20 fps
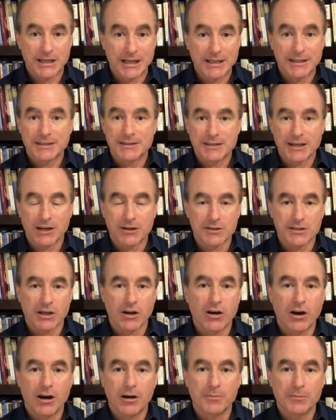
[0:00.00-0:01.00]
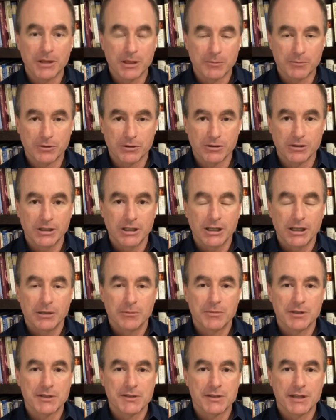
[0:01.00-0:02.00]
he desires that all people
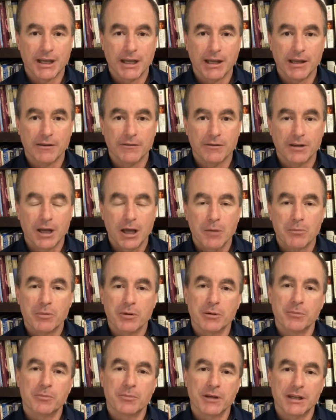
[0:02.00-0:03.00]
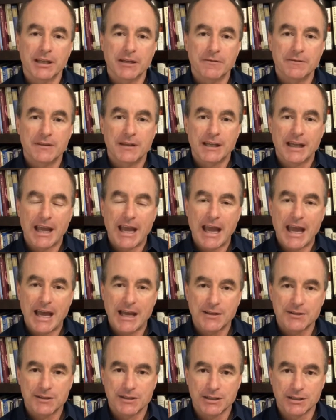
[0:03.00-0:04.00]
be saved. But but if the
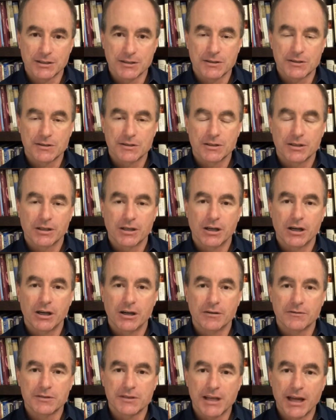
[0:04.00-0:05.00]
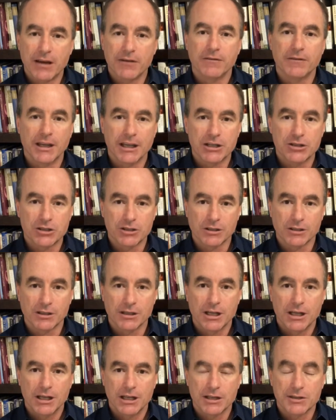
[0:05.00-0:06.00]
essence of salvation
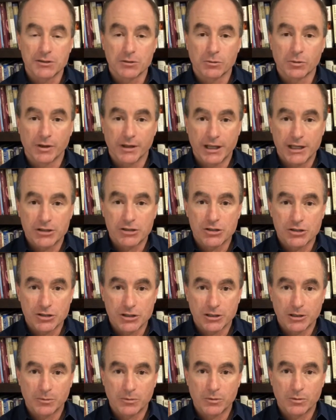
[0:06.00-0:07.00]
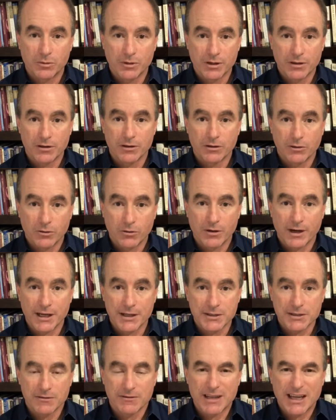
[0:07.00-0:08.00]
is a relationship with
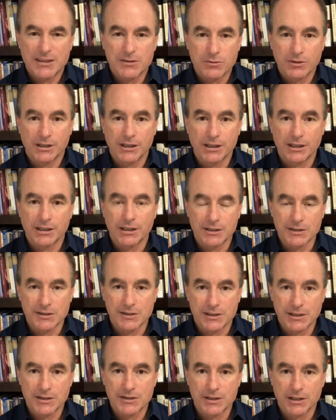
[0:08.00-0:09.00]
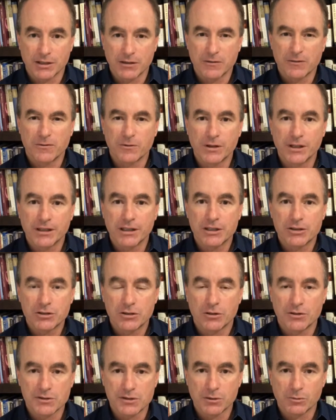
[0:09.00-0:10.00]
Christ, if that's what it consists in, a freely
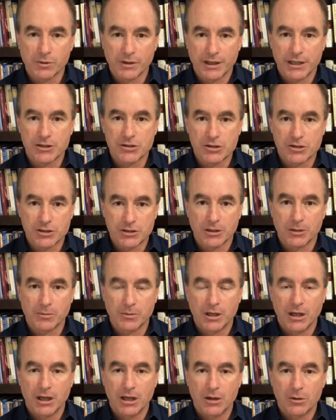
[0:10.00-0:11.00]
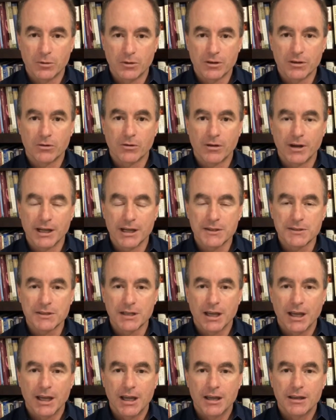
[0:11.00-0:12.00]
chosen relationship with
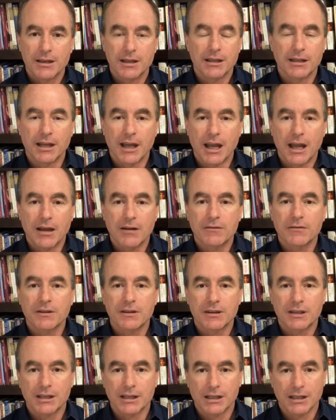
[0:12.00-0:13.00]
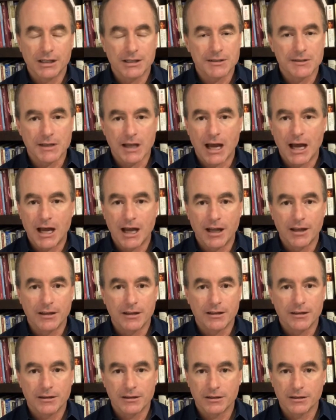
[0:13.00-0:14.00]
Christ, then everything is on
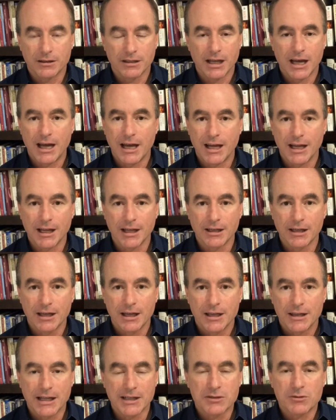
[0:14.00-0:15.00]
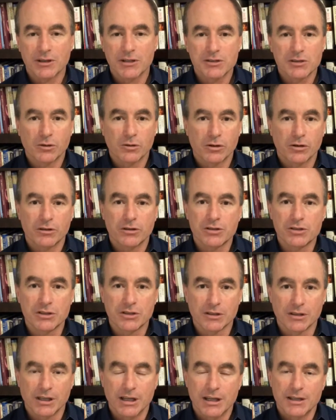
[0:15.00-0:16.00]
the line. That's why it's so
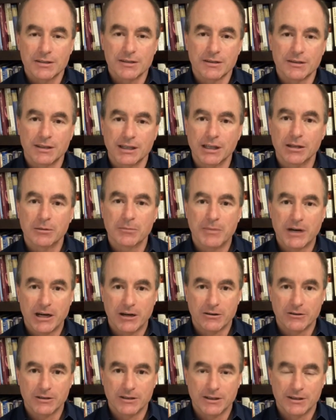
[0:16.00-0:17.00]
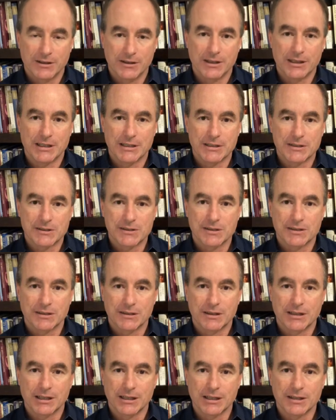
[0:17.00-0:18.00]
urgent to think about these
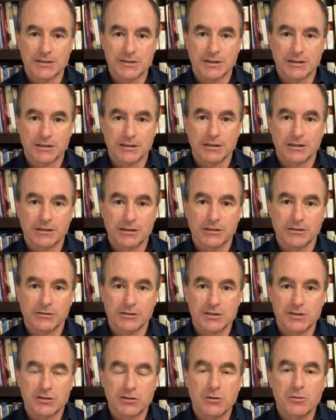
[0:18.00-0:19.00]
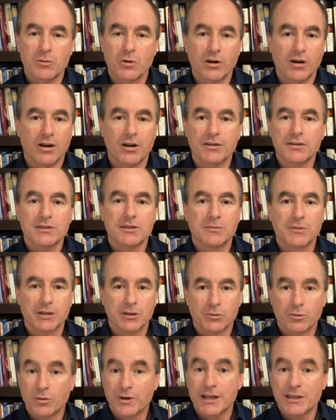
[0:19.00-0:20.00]
things. That there is no more
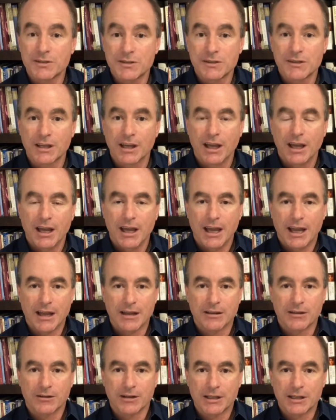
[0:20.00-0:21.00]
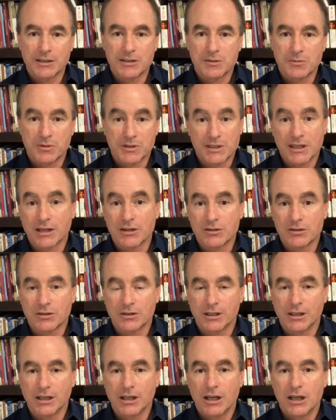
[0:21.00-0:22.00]
ultimate risk, and there is
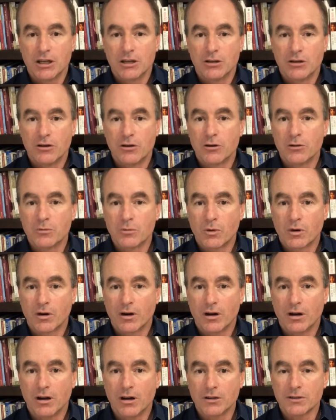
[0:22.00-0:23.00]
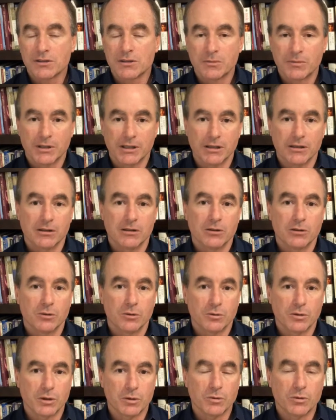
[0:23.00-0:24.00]
potentially no more ultimate
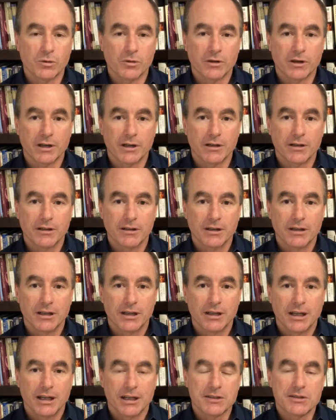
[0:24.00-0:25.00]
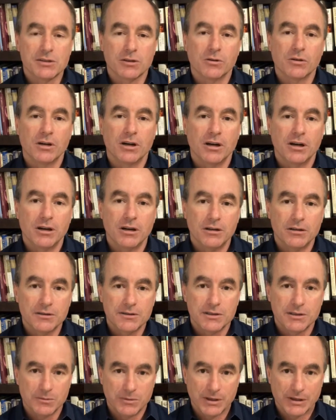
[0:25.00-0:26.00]
reward. And so
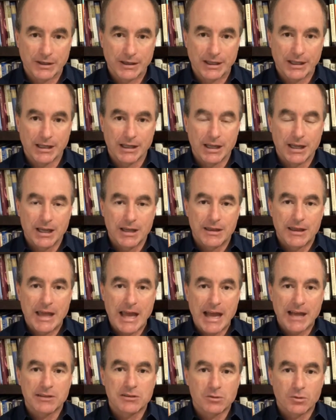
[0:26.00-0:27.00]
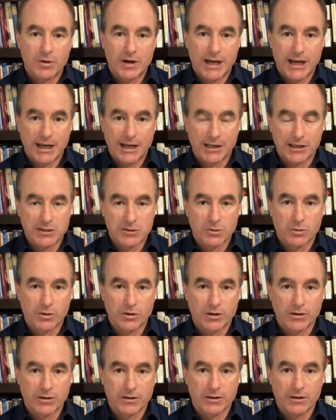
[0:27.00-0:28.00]
ultimately, that's why it's
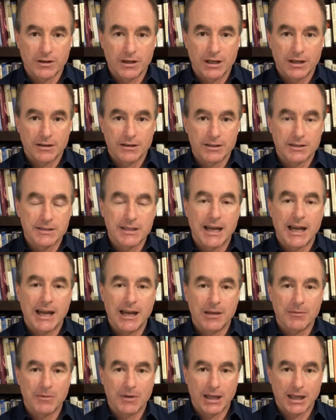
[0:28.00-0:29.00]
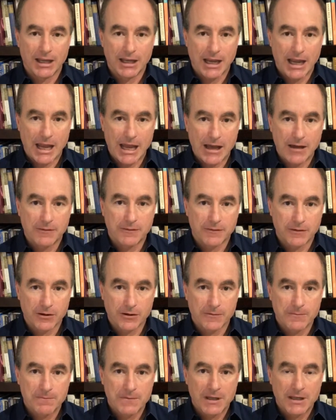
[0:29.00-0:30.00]
worth the time and
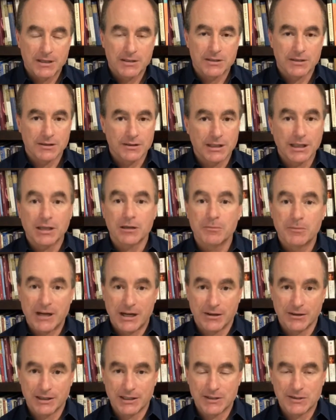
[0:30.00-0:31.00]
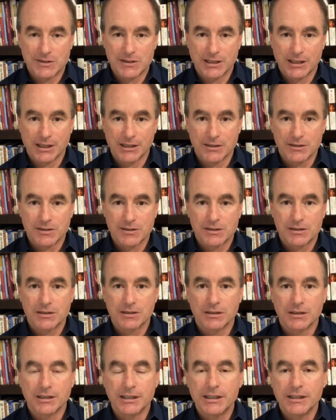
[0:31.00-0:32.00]
effort to think about these things, to
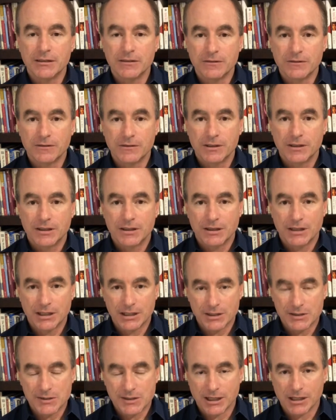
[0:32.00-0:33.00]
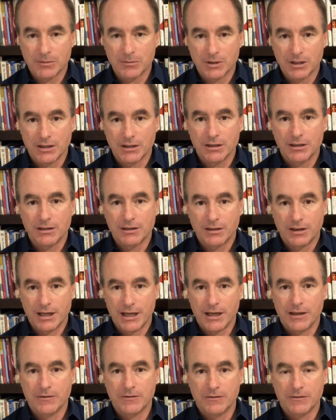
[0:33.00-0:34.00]
live the examined
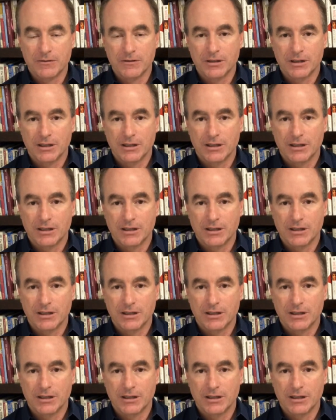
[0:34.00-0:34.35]
life.